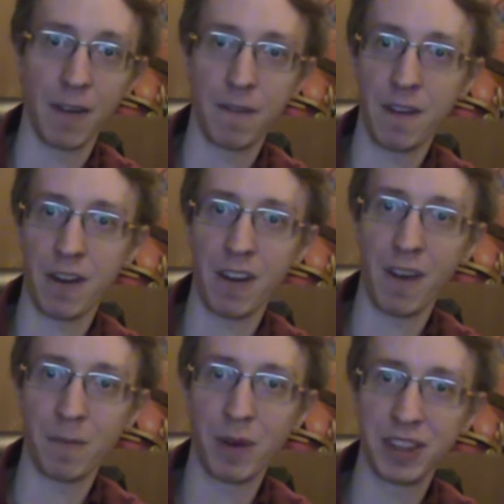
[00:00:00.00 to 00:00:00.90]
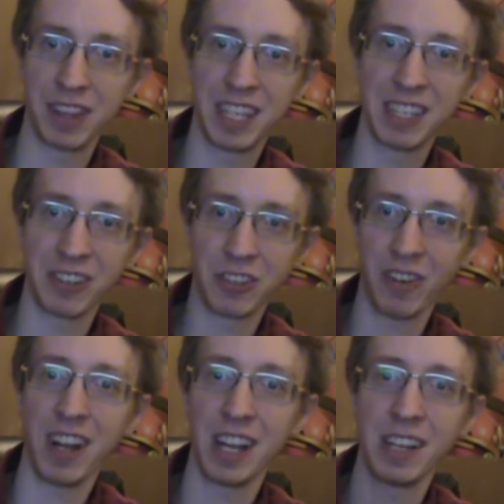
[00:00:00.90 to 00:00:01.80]
Fair enough, but these are
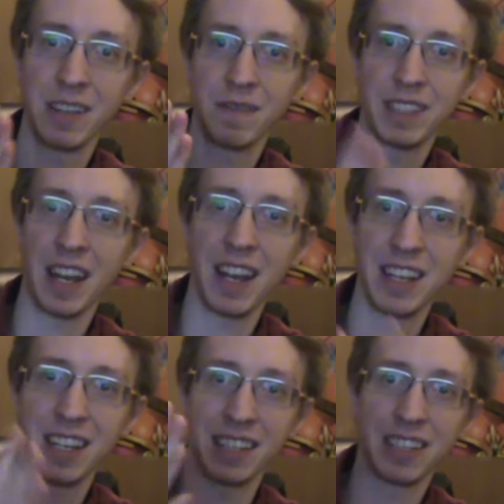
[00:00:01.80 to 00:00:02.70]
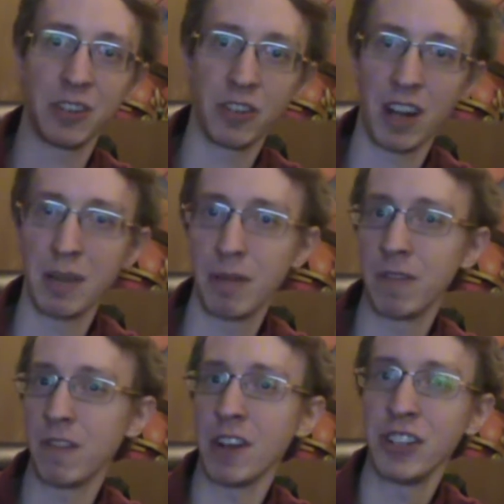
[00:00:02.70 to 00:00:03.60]
trained scientists, they're trained
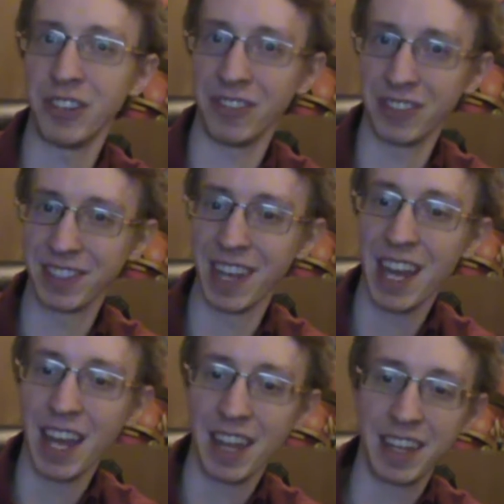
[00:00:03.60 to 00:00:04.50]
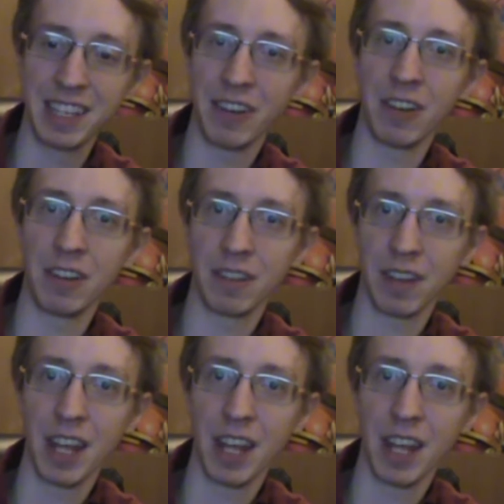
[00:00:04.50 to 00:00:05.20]
professionals. These aren't...